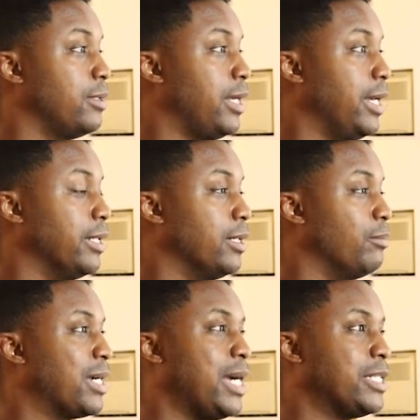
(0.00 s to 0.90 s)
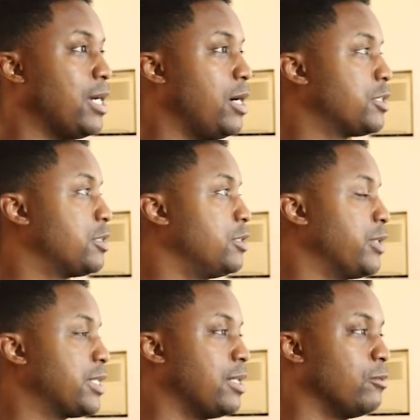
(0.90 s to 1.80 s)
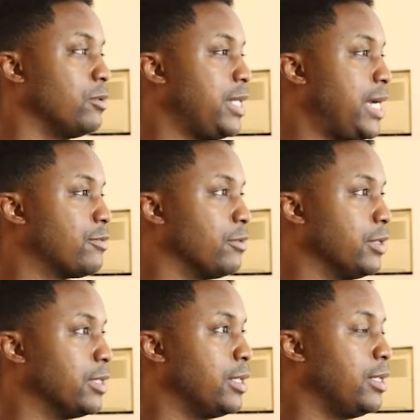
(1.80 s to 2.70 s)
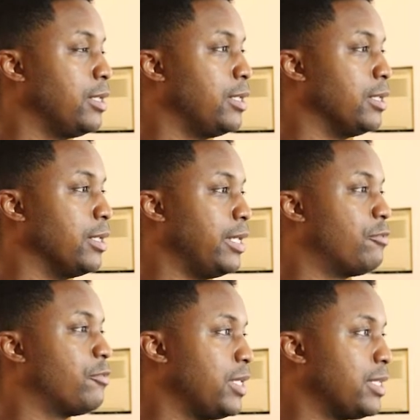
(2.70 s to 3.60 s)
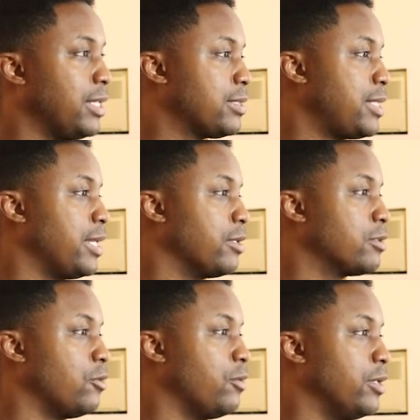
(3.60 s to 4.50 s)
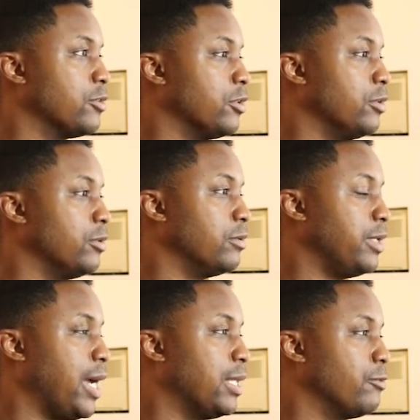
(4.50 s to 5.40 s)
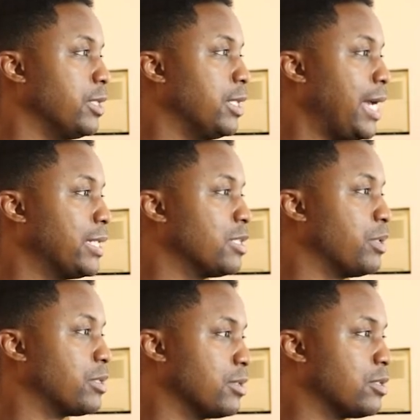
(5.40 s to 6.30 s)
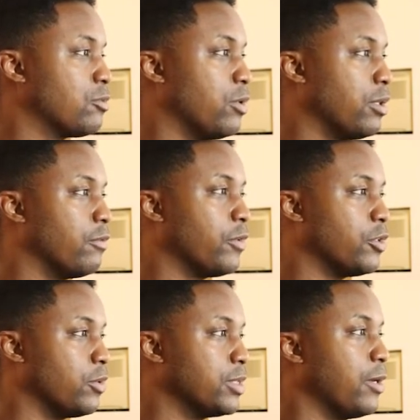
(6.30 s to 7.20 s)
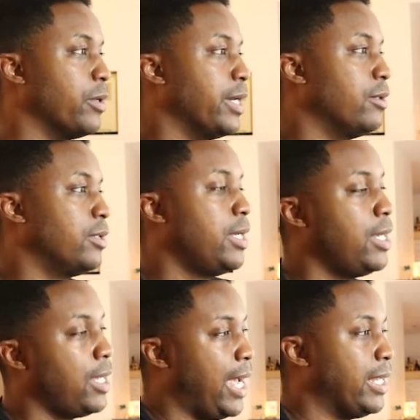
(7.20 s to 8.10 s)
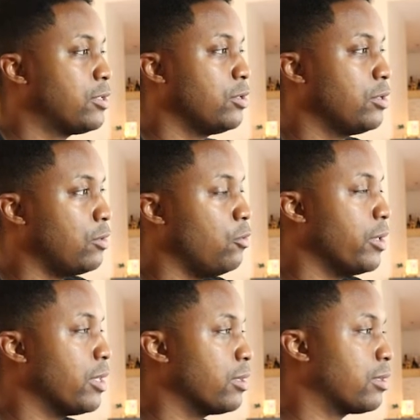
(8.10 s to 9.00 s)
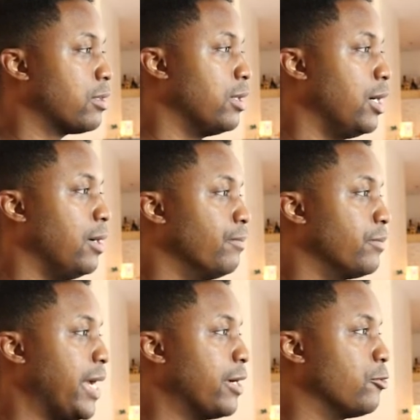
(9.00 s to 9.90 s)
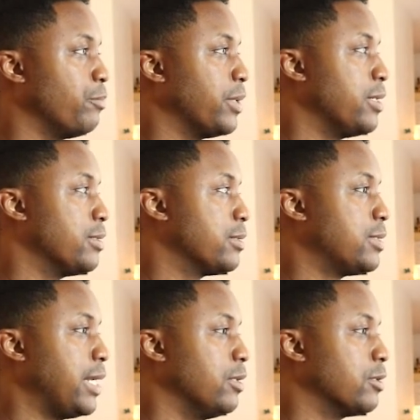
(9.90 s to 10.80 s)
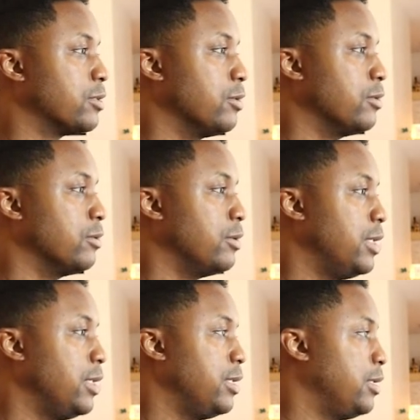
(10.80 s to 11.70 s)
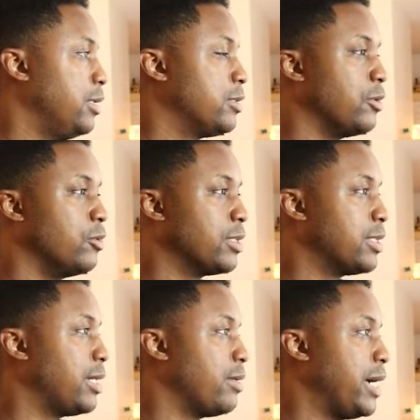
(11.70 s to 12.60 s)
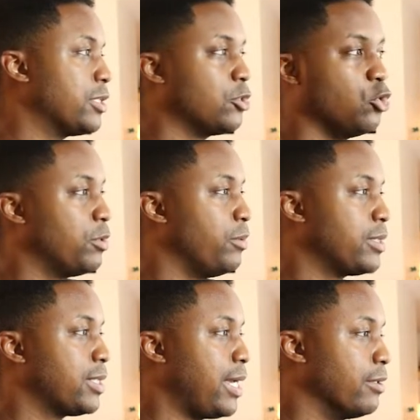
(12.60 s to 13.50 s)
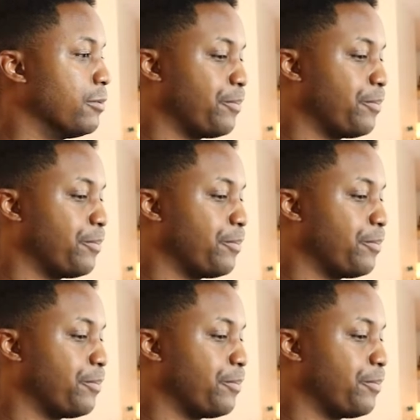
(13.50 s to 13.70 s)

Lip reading: And my guy Josh dressed up real nice for it. He fit the aesthetic so well. So yeah, I really like these pictures. This is one of the first ones I went out and took with that group because they look so good together. I just grouped them all together.